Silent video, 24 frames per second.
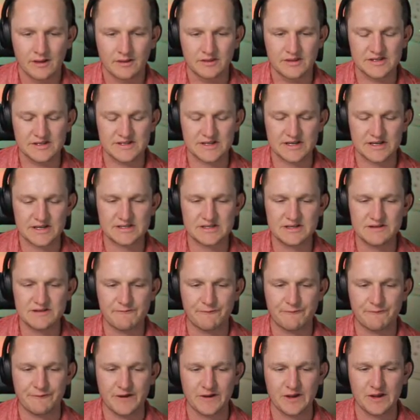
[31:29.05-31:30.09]
this isn't
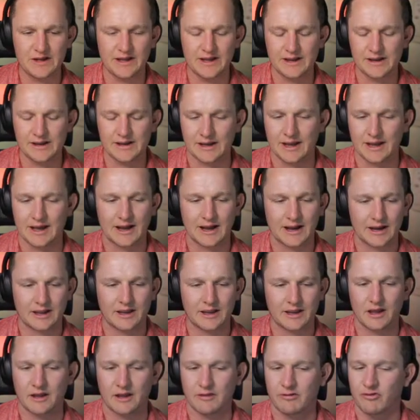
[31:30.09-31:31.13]
feeling like
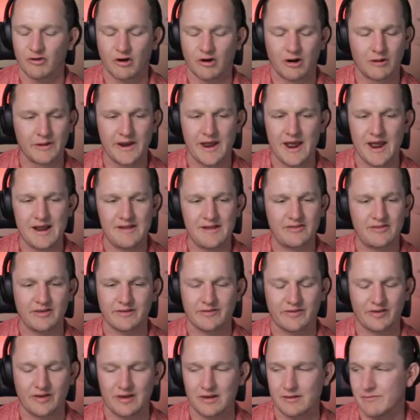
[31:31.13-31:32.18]
a dominating
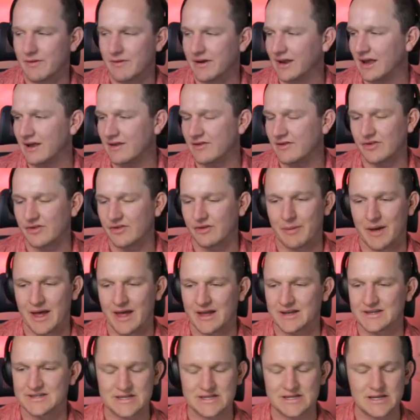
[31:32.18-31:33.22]
team against a
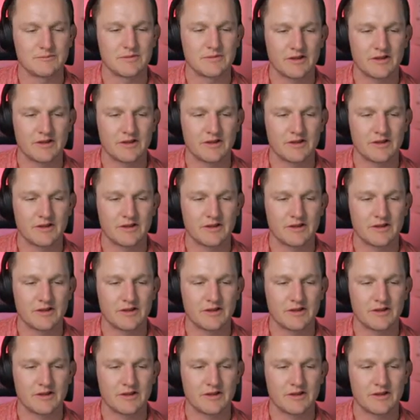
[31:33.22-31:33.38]
bad team.